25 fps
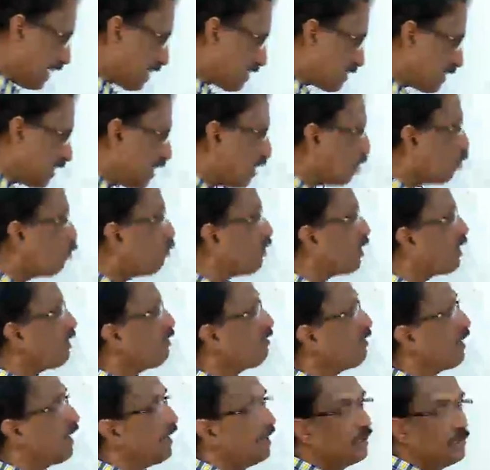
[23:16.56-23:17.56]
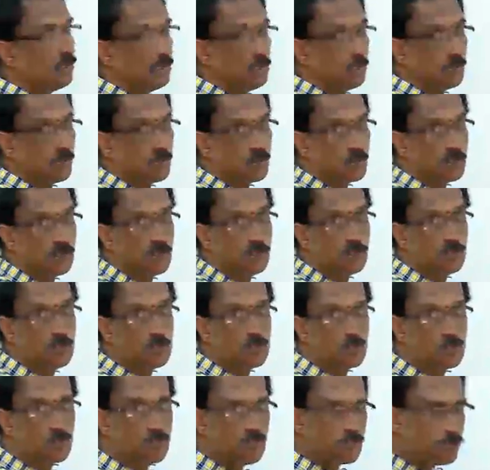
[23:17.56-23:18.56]
many values? 2
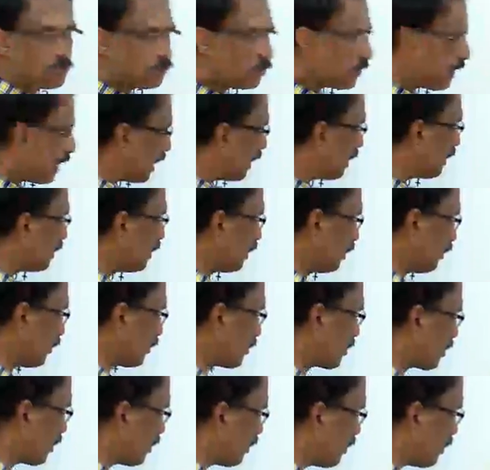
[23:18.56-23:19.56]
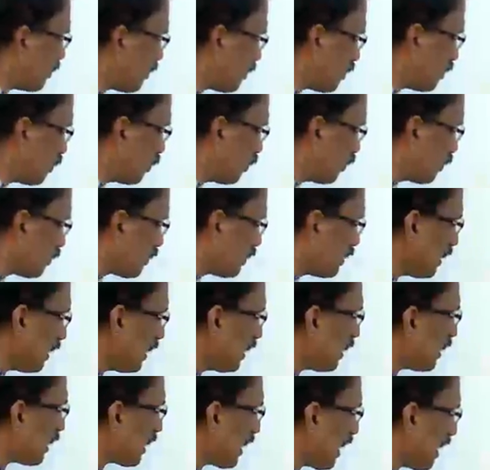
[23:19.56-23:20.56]
values. So c
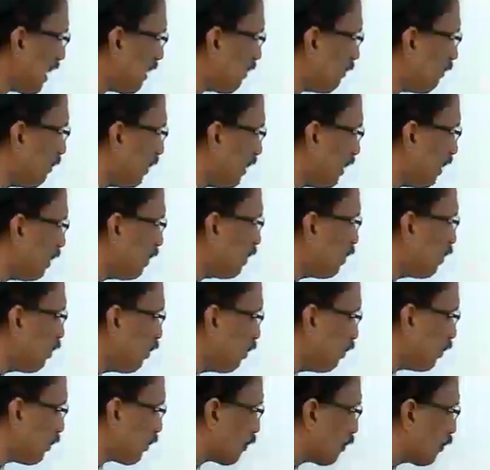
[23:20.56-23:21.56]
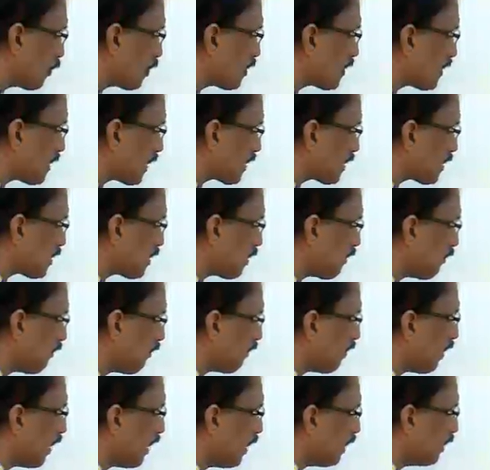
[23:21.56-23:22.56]
can be root 65
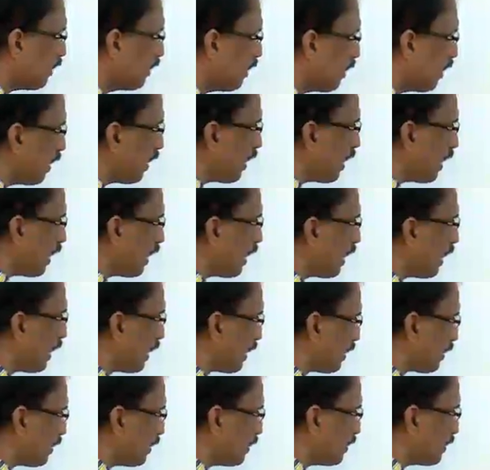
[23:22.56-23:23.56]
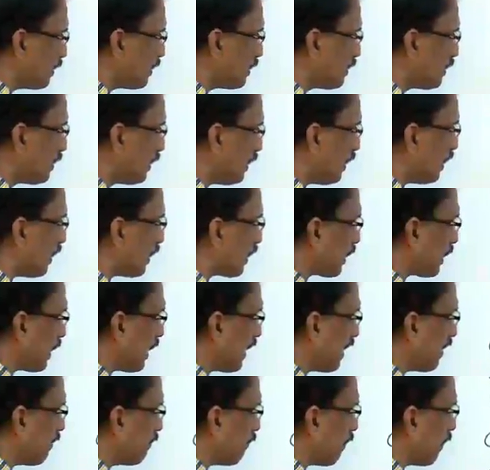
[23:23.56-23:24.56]
or c can be
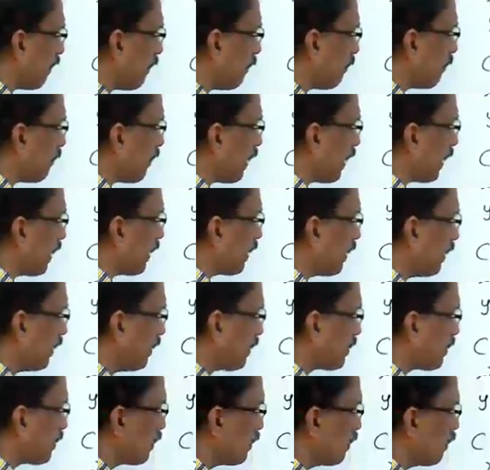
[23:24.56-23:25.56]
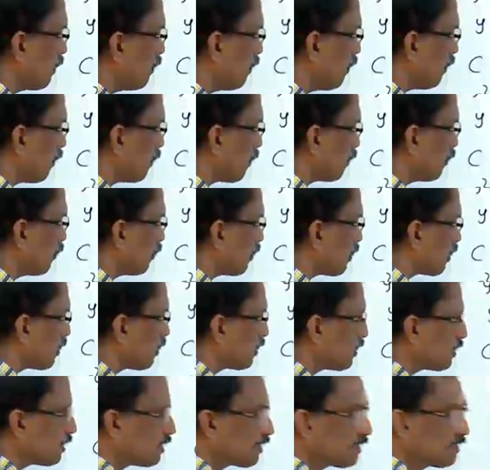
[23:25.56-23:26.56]
minus root
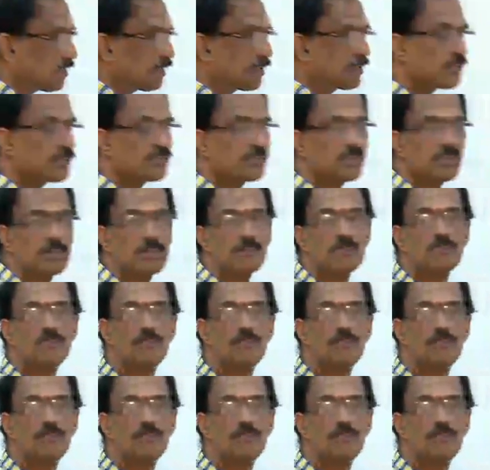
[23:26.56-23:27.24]
65.